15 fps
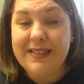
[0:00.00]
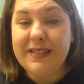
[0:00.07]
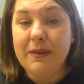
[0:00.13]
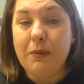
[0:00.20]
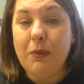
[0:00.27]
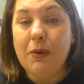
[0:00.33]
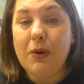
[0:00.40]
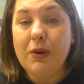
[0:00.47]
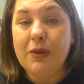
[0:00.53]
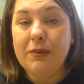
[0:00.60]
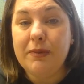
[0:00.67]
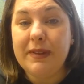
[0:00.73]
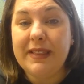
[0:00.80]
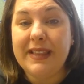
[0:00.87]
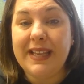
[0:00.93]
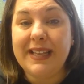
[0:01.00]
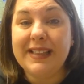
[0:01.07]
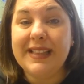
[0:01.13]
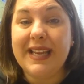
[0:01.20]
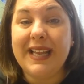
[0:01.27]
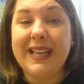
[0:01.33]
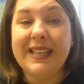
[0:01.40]
the world would think
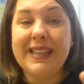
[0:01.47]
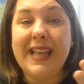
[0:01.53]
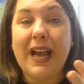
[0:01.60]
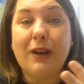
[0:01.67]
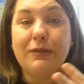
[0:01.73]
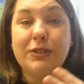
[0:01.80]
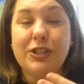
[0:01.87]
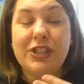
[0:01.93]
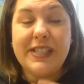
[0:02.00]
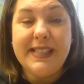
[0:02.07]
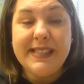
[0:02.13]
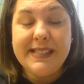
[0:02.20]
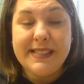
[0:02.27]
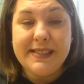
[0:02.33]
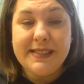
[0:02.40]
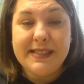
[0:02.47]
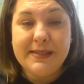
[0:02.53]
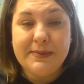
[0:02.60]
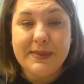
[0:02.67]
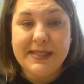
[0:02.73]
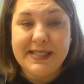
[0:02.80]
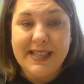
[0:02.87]
that now Jesus
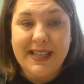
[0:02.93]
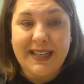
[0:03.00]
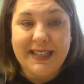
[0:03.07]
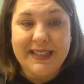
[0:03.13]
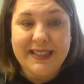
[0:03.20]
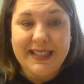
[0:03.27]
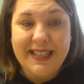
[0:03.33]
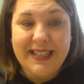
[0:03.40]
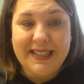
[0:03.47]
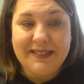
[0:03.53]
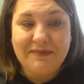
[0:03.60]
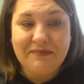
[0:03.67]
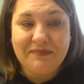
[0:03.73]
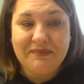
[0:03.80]
was unclean.